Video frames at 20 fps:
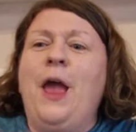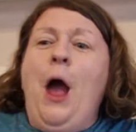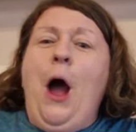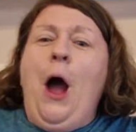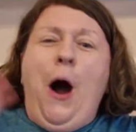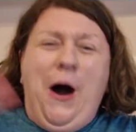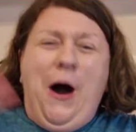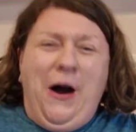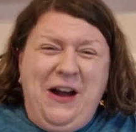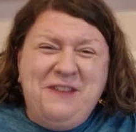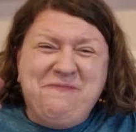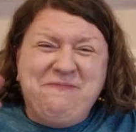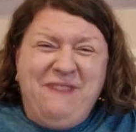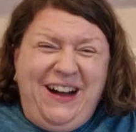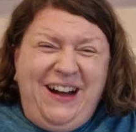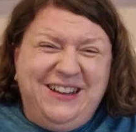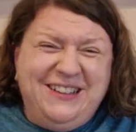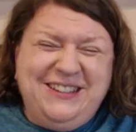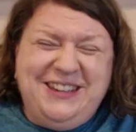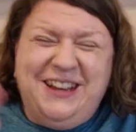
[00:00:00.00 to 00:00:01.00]
Hi
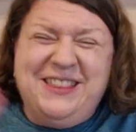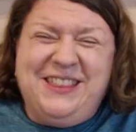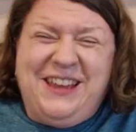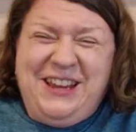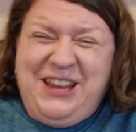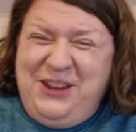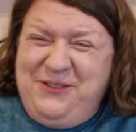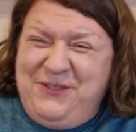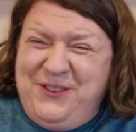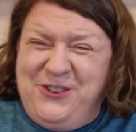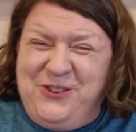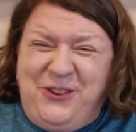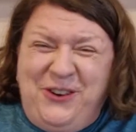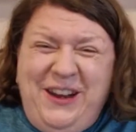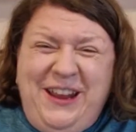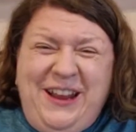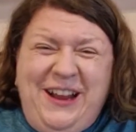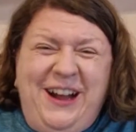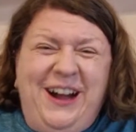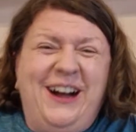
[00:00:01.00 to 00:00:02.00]
Marta, thank you for
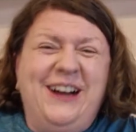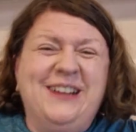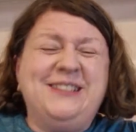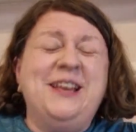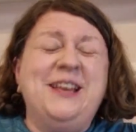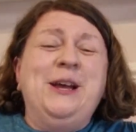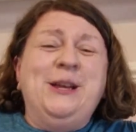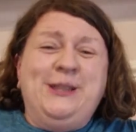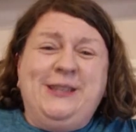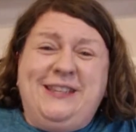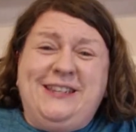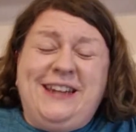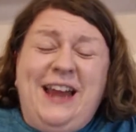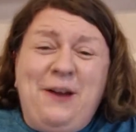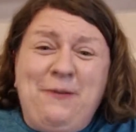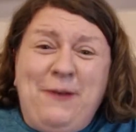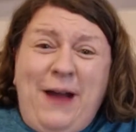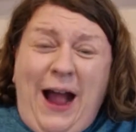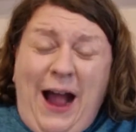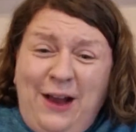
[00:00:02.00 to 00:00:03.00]
joining us. So today
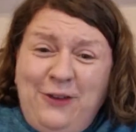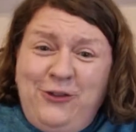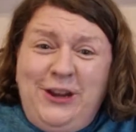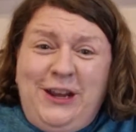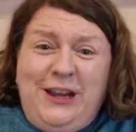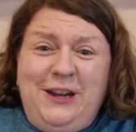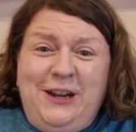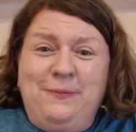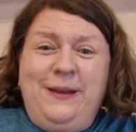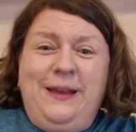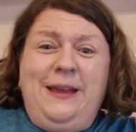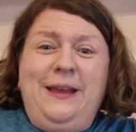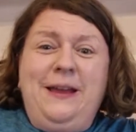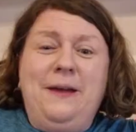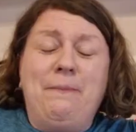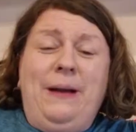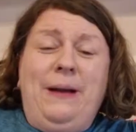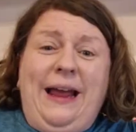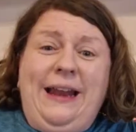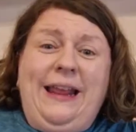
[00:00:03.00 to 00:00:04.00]
we're actually going to be
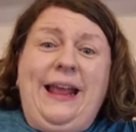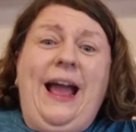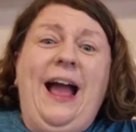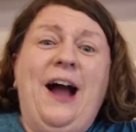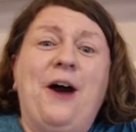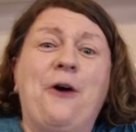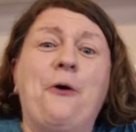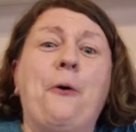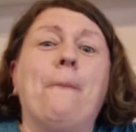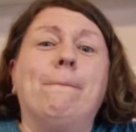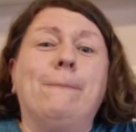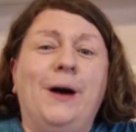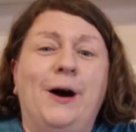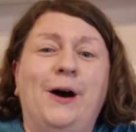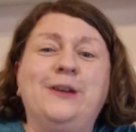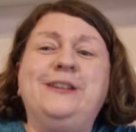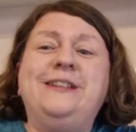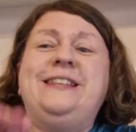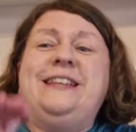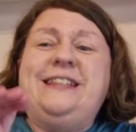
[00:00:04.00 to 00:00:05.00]
planning out
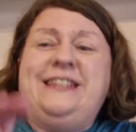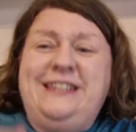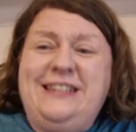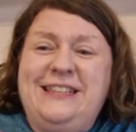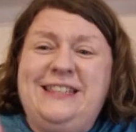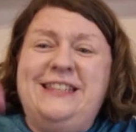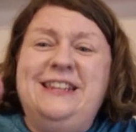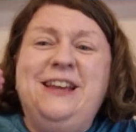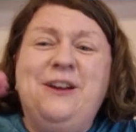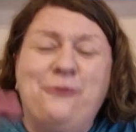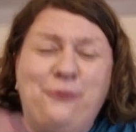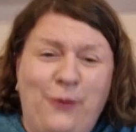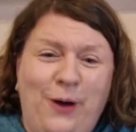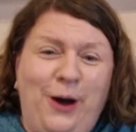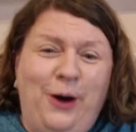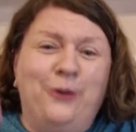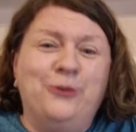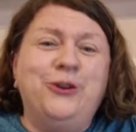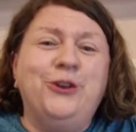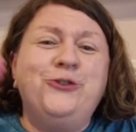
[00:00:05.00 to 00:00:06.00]
Marta's Disney
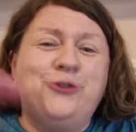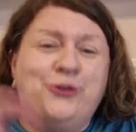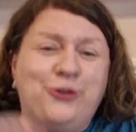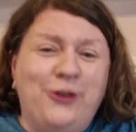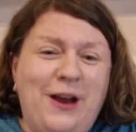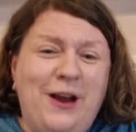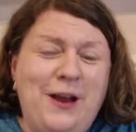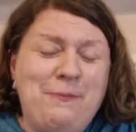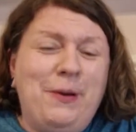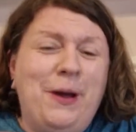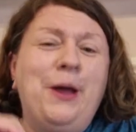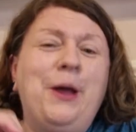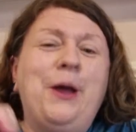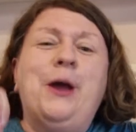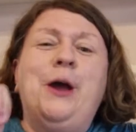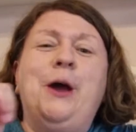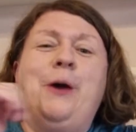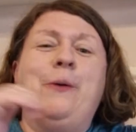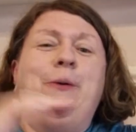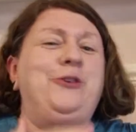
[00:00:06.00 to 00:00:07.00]
World trip,
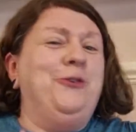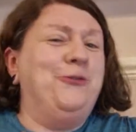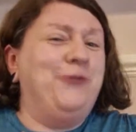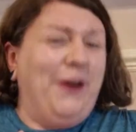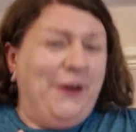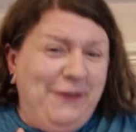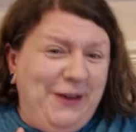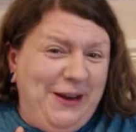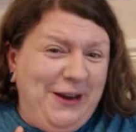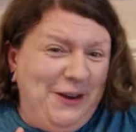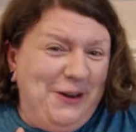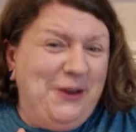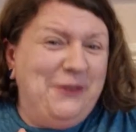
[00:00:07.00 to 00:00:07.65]
which is very